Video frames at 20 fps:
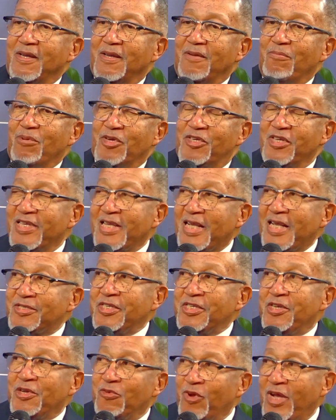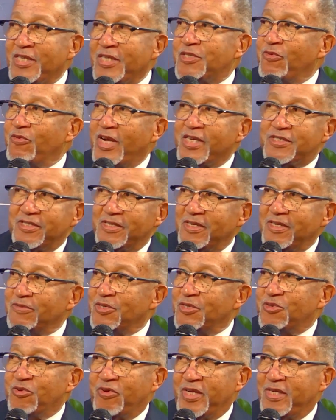Because I see the resurrection of the
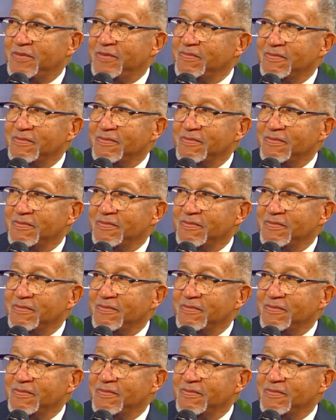dream.